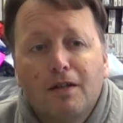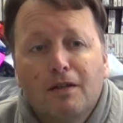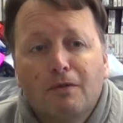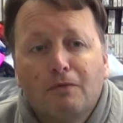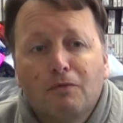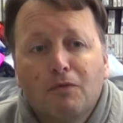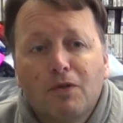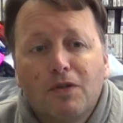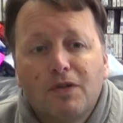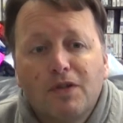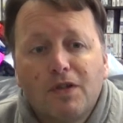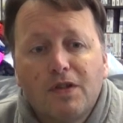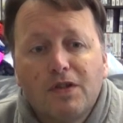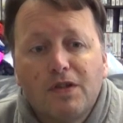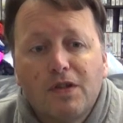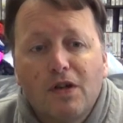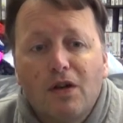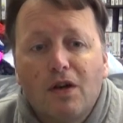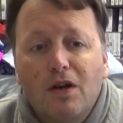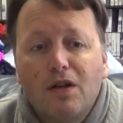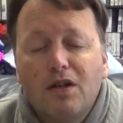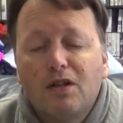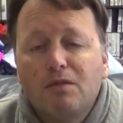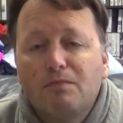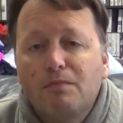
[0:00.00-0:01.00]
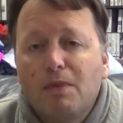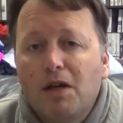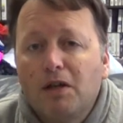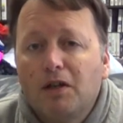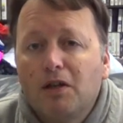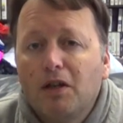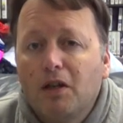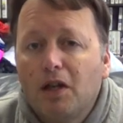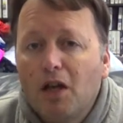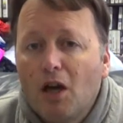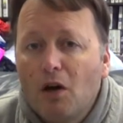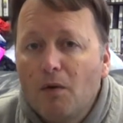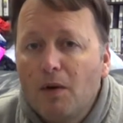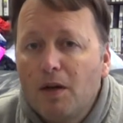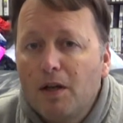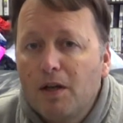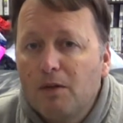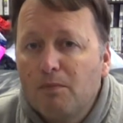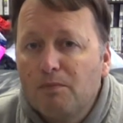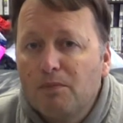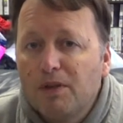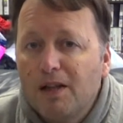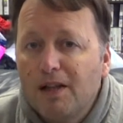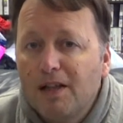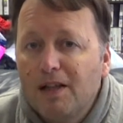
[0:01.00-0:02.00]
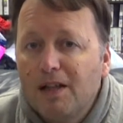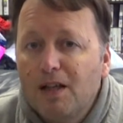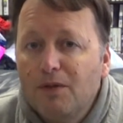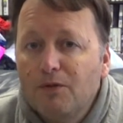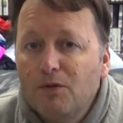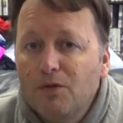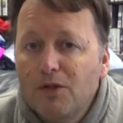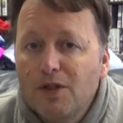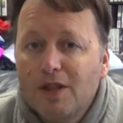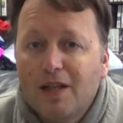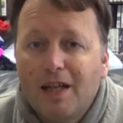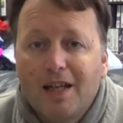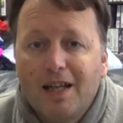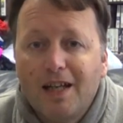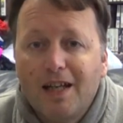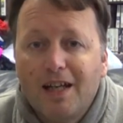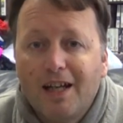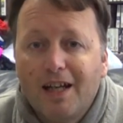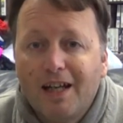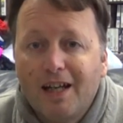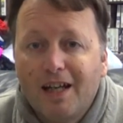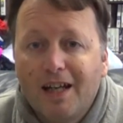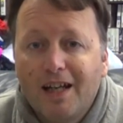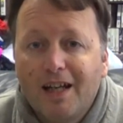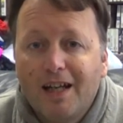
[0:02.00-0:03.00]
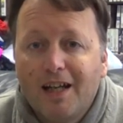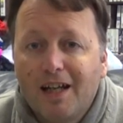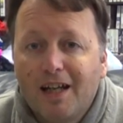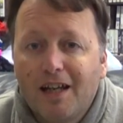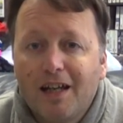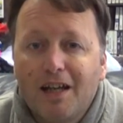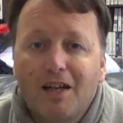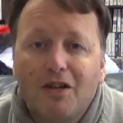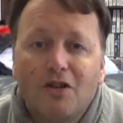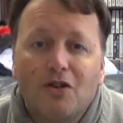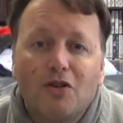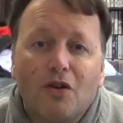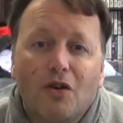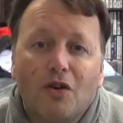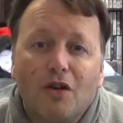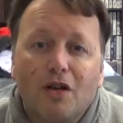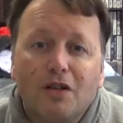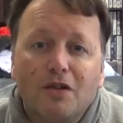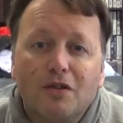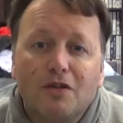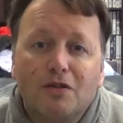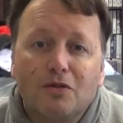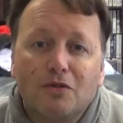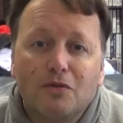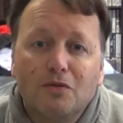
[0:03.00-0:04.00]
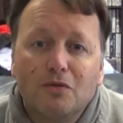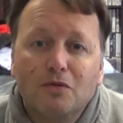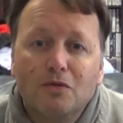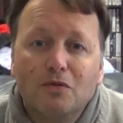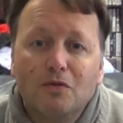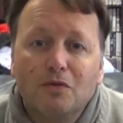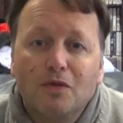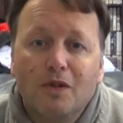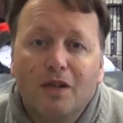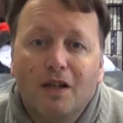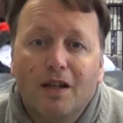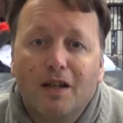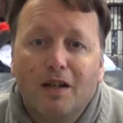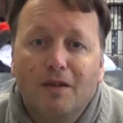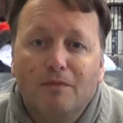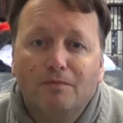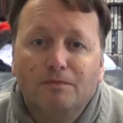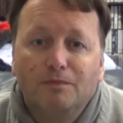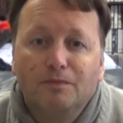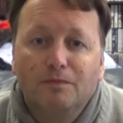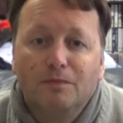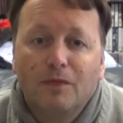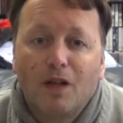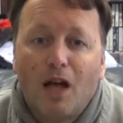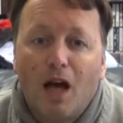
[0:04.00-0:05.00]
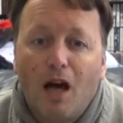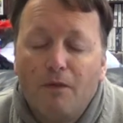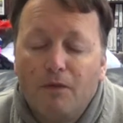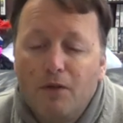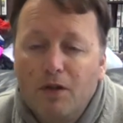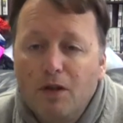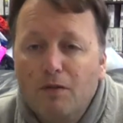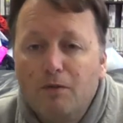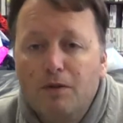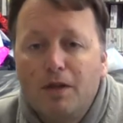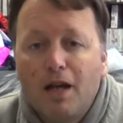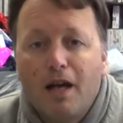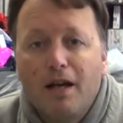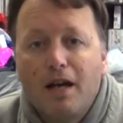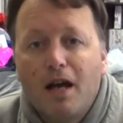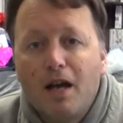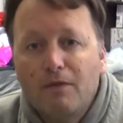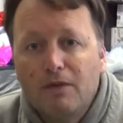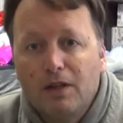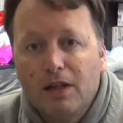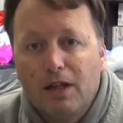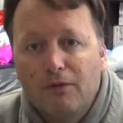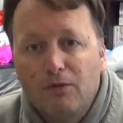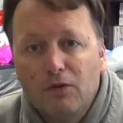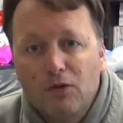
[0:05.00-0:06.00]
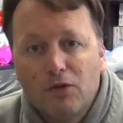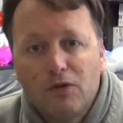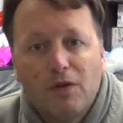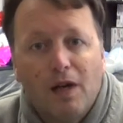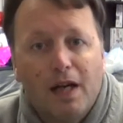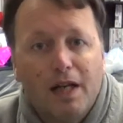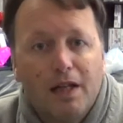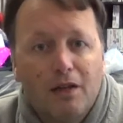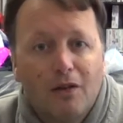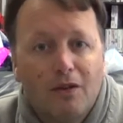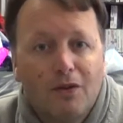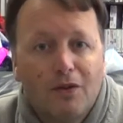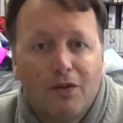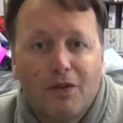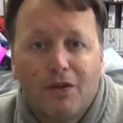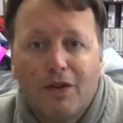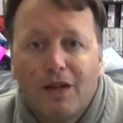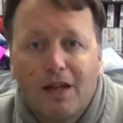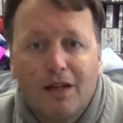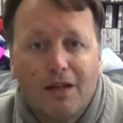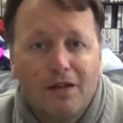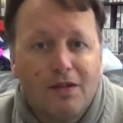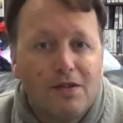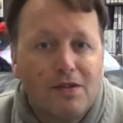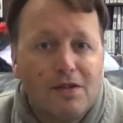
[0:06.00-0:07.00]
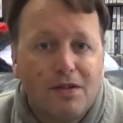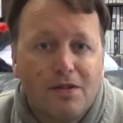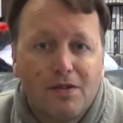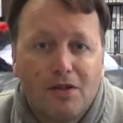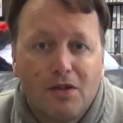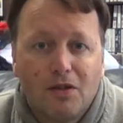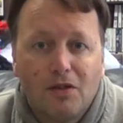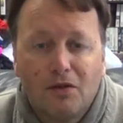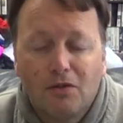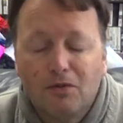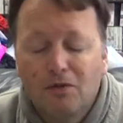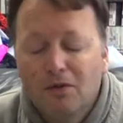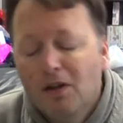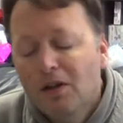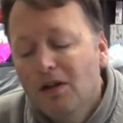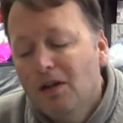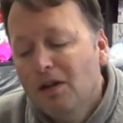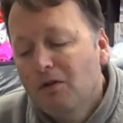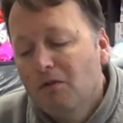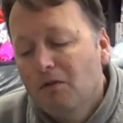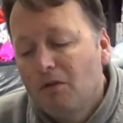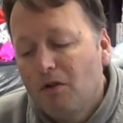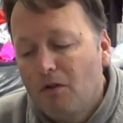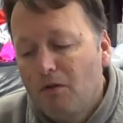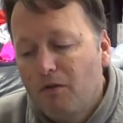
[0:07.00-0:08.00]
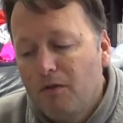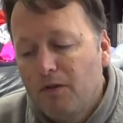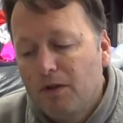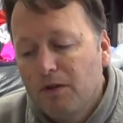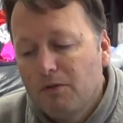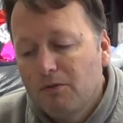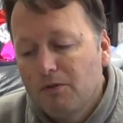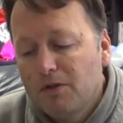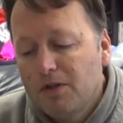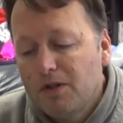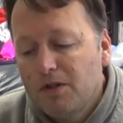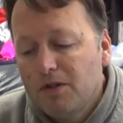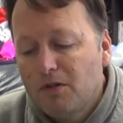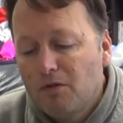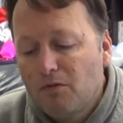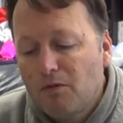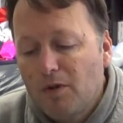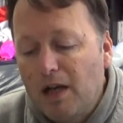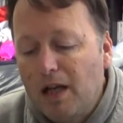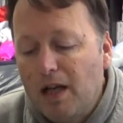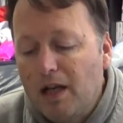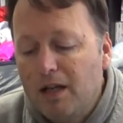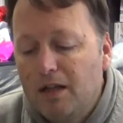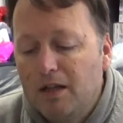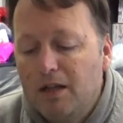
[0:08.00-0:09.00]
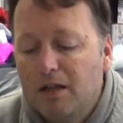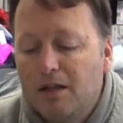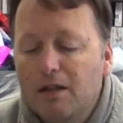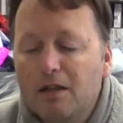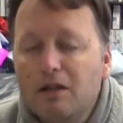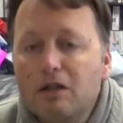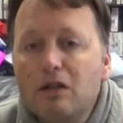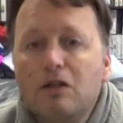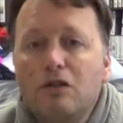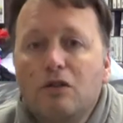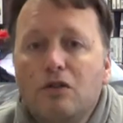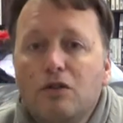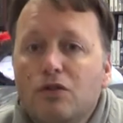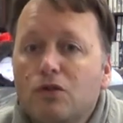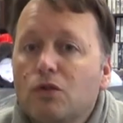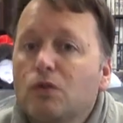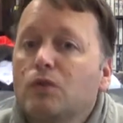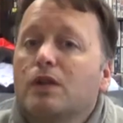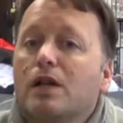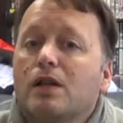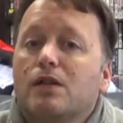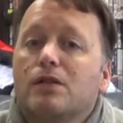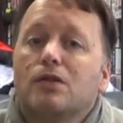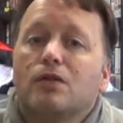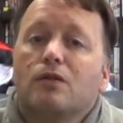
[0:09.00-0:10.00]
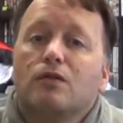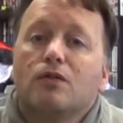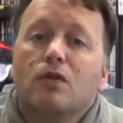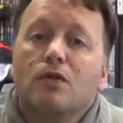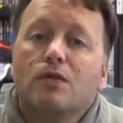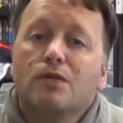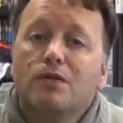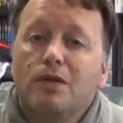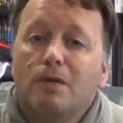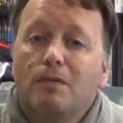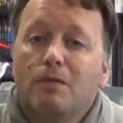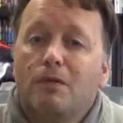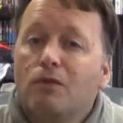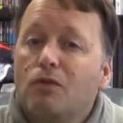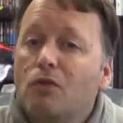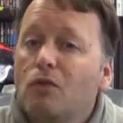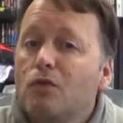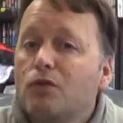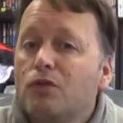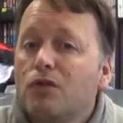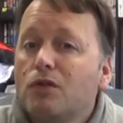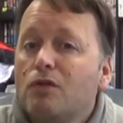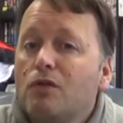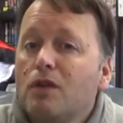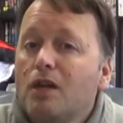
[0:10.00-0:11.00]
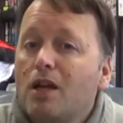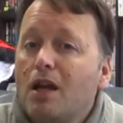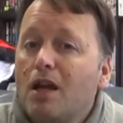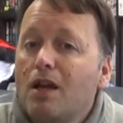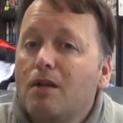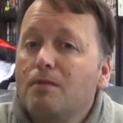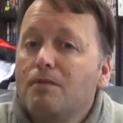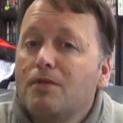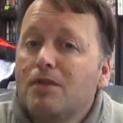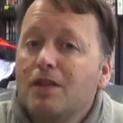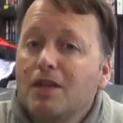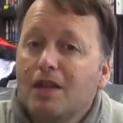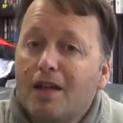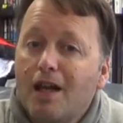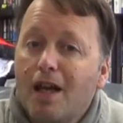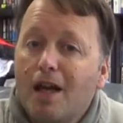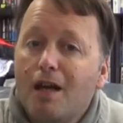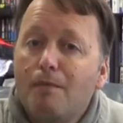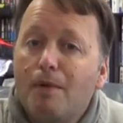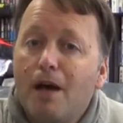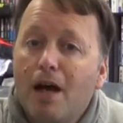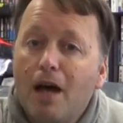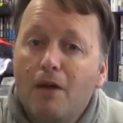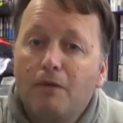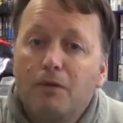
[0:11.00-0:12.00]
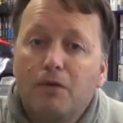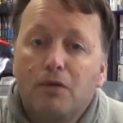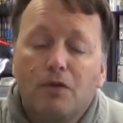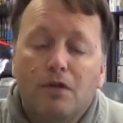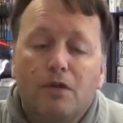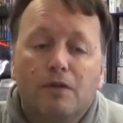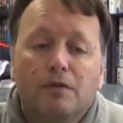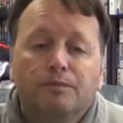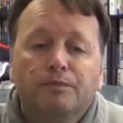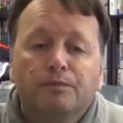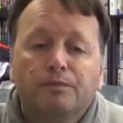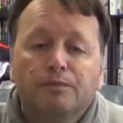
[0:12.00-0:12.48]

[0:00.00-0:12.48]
was designed to make you go in and play levels again and again and again, trying to, after you'd done other levels, to unlock things, so where everything was interrelated. It introduced all that sort of concept. Of course, there are games that came after it,